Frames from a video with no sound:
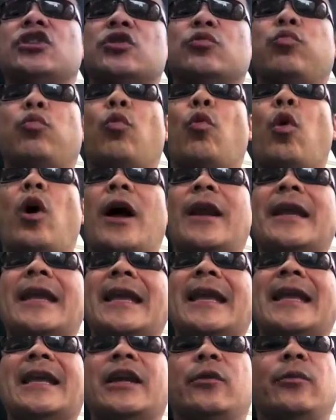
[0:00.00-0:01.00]
just one
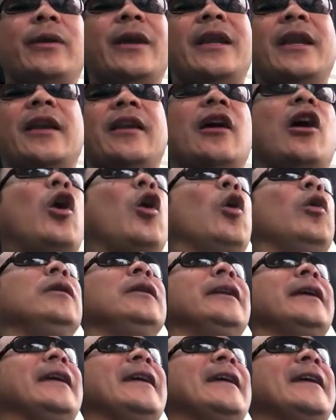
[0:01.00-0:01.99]
ingredient
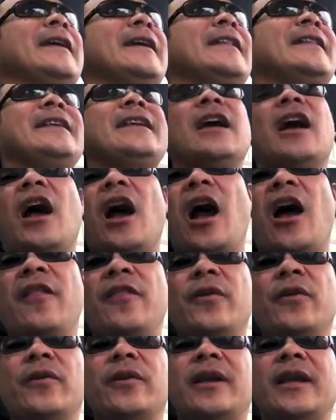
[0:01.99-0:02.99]
only. The
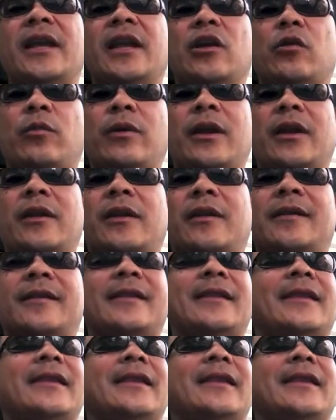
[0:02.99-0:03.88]
other ingredient